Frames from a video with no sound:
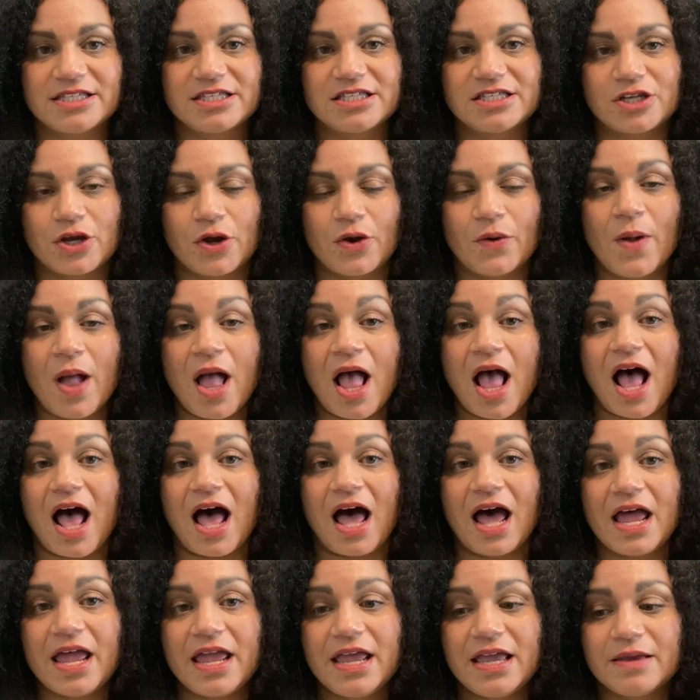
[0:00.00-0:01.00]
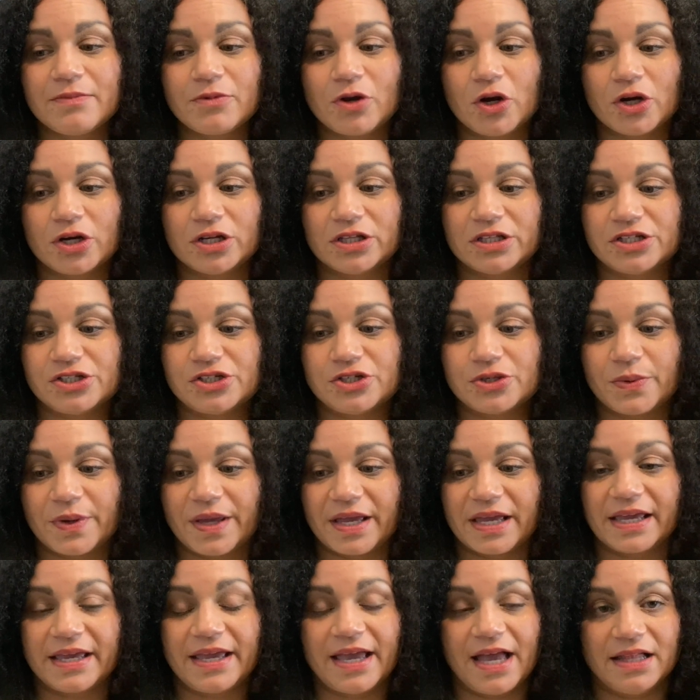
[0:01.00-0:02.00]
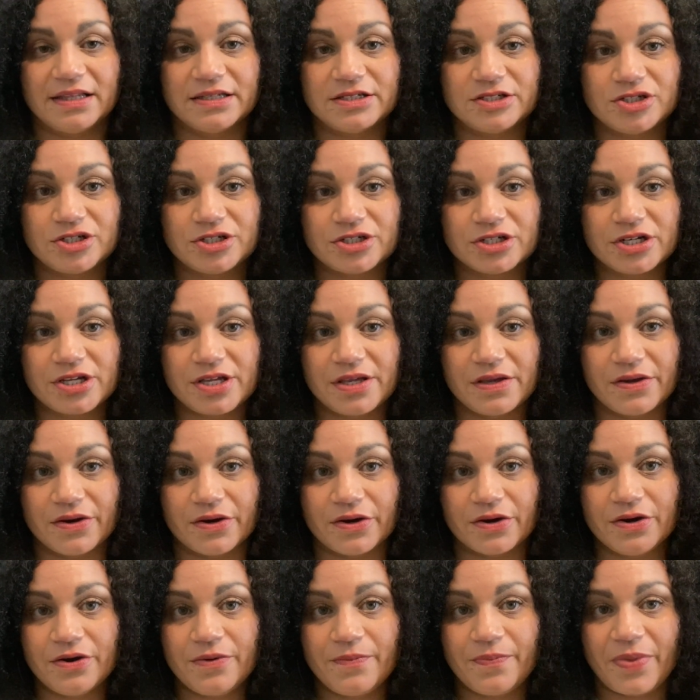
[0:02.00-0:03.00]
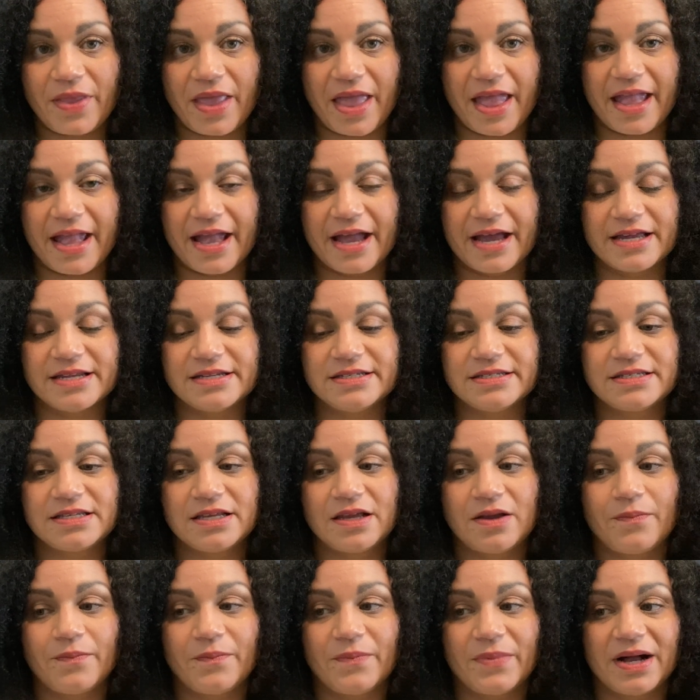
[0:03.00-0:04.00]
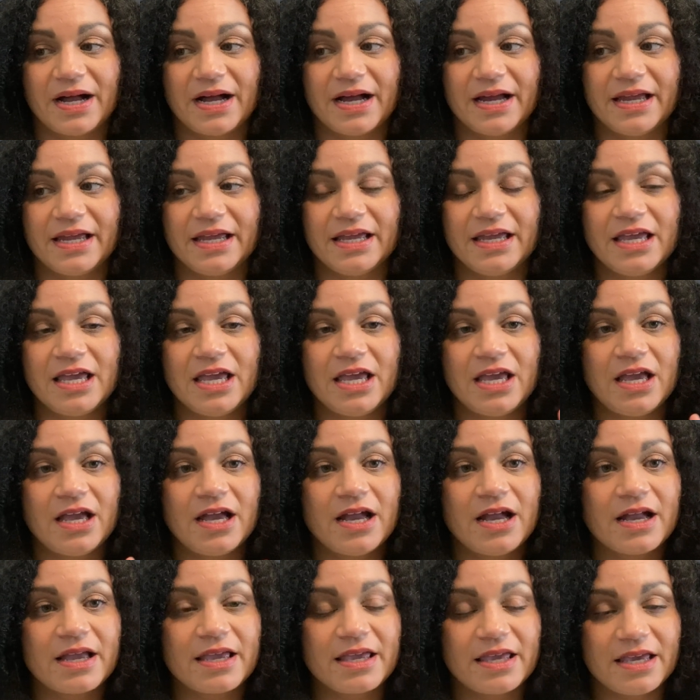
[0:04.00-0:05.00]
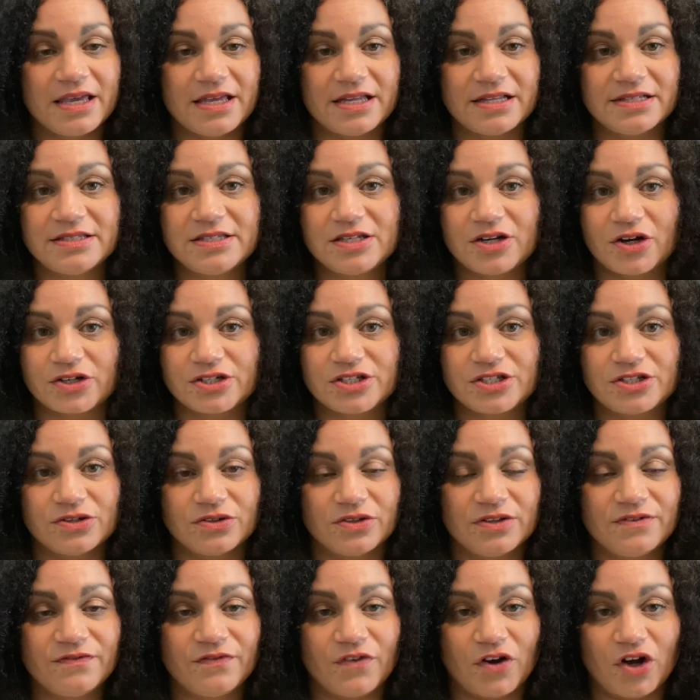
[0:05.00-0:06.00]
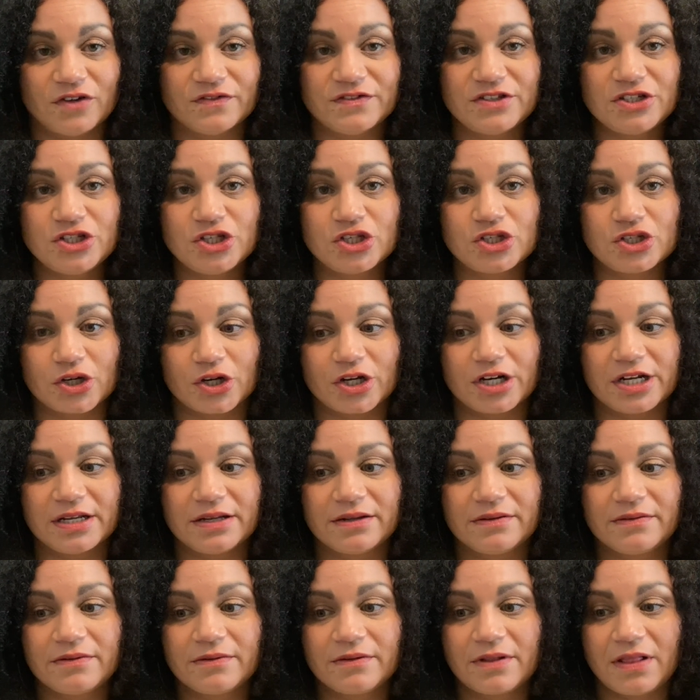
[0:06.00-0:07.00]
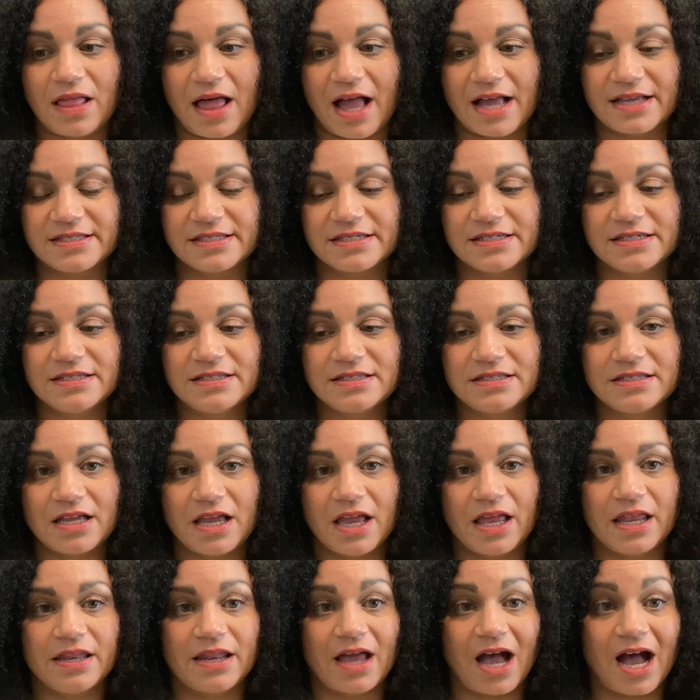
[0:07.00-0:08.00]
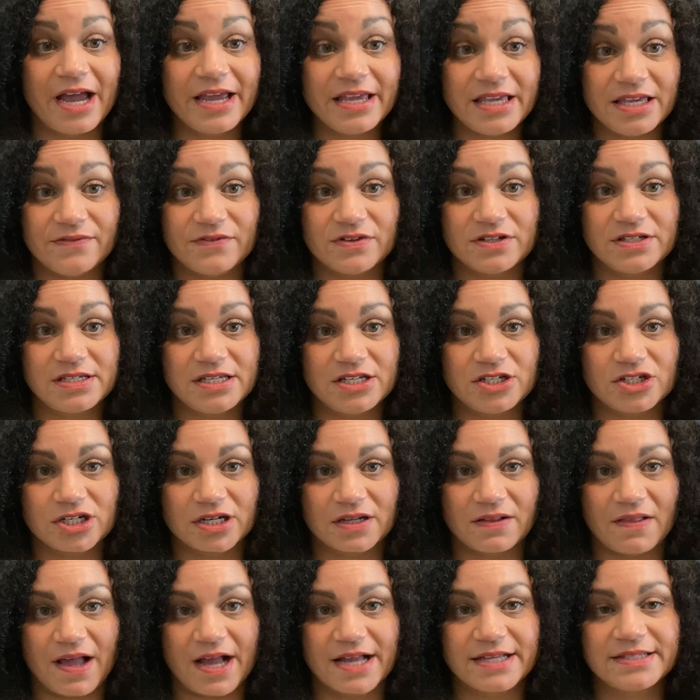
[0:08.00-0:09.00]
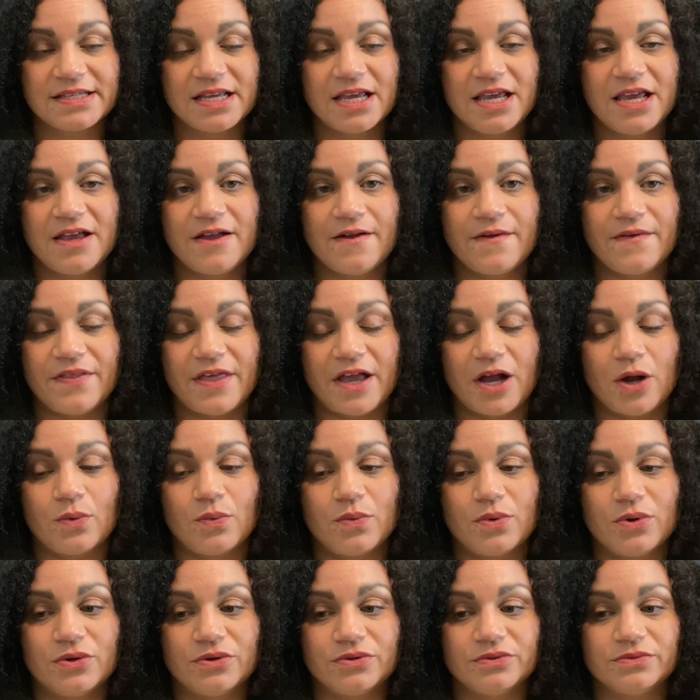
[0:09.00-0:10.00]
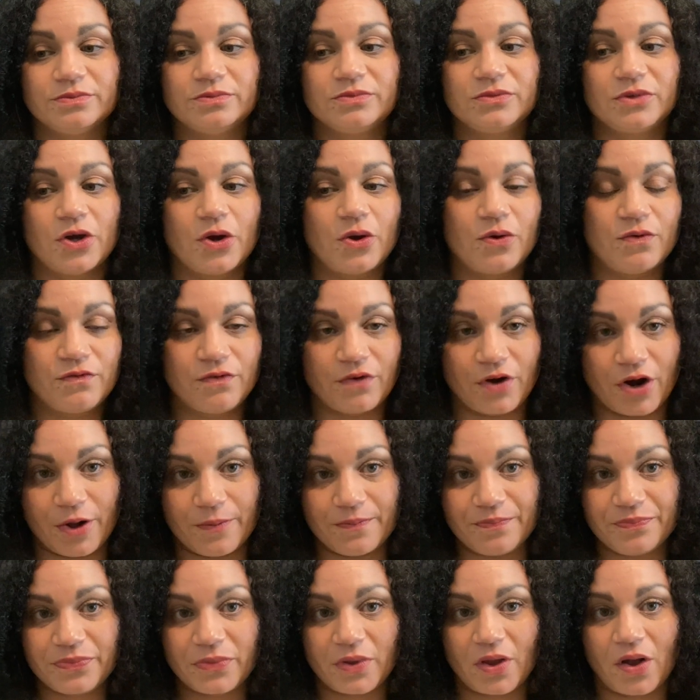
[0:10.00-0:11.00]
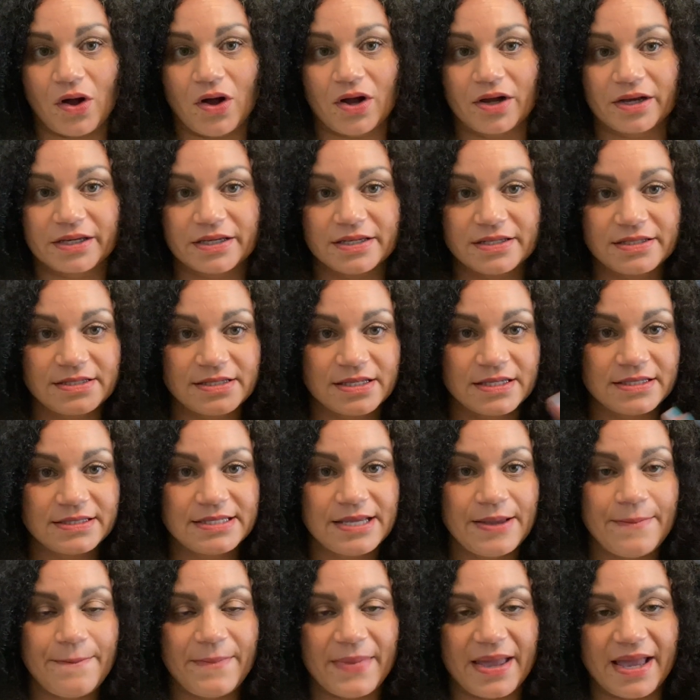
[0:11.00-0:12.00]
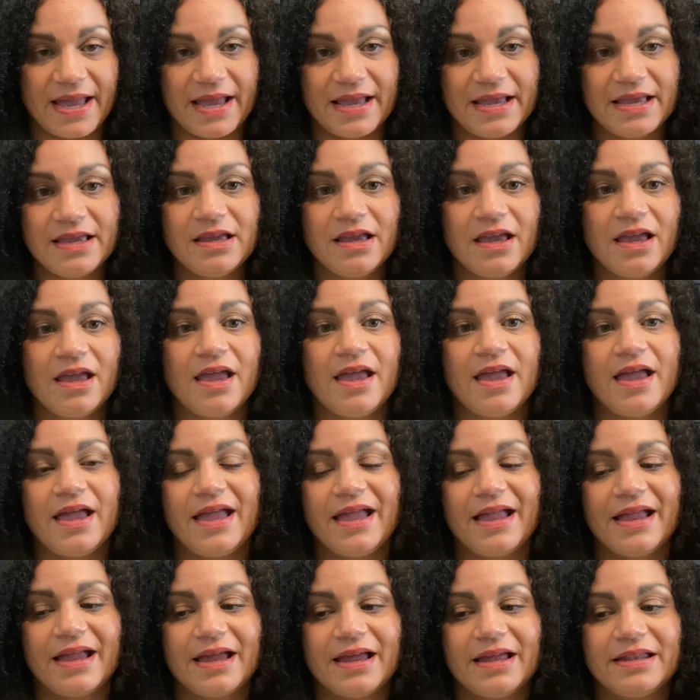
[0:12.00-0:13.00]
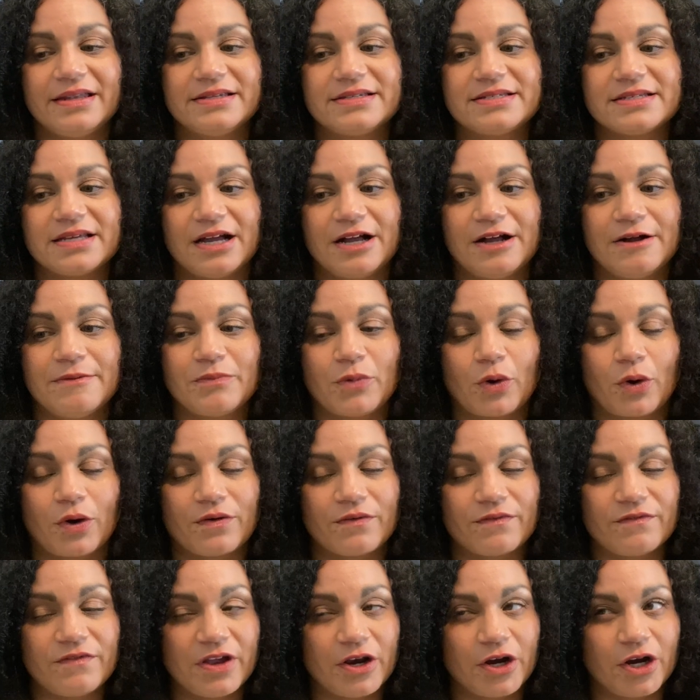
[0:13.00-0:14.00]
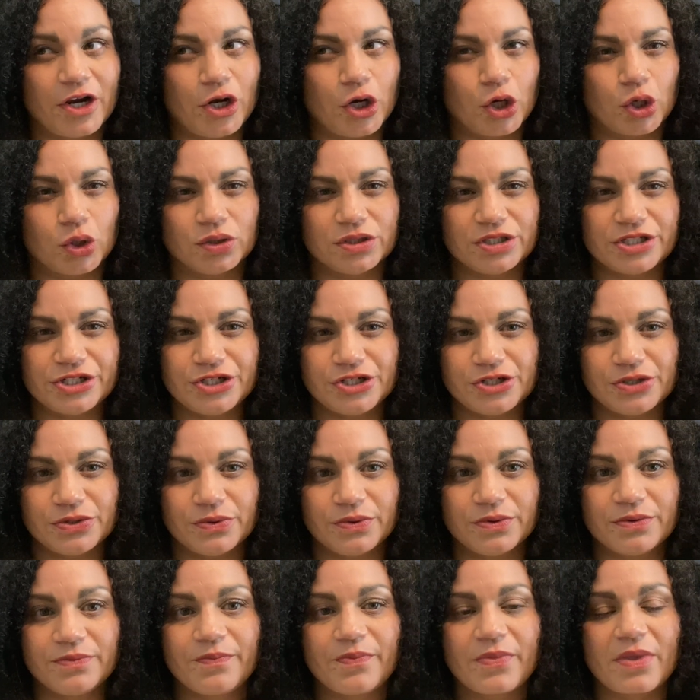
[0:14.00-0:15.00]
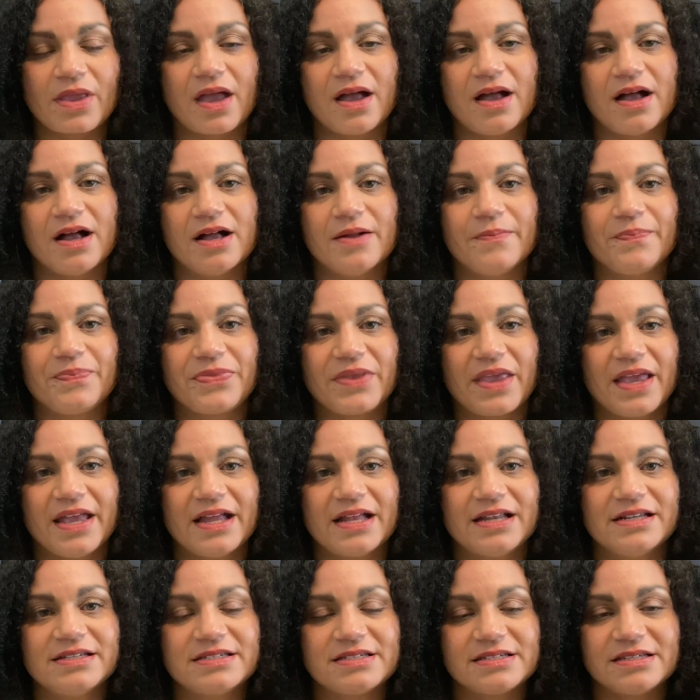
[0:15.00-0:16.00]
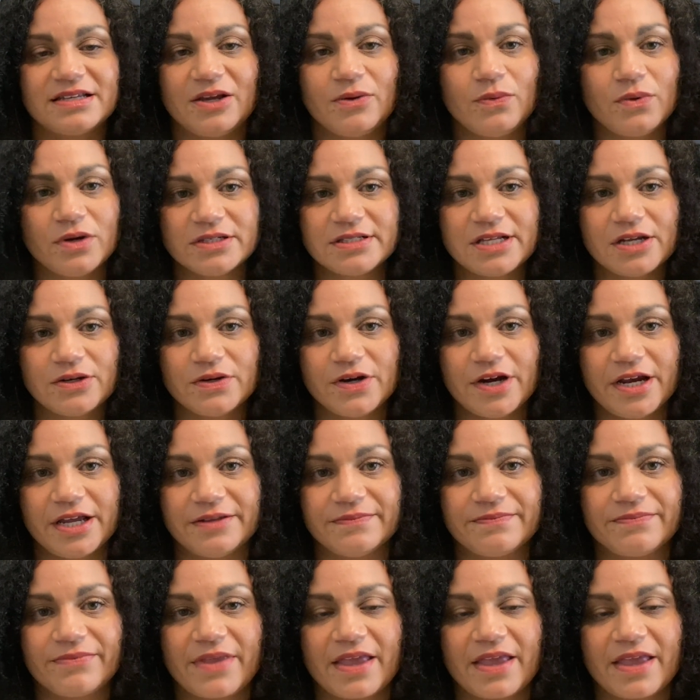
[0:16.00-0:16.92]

So I am currently doing a calendar year, and my kids are still involved in certain classes, and I even teach a class that will go from August to May, and or very early June, and it works out great.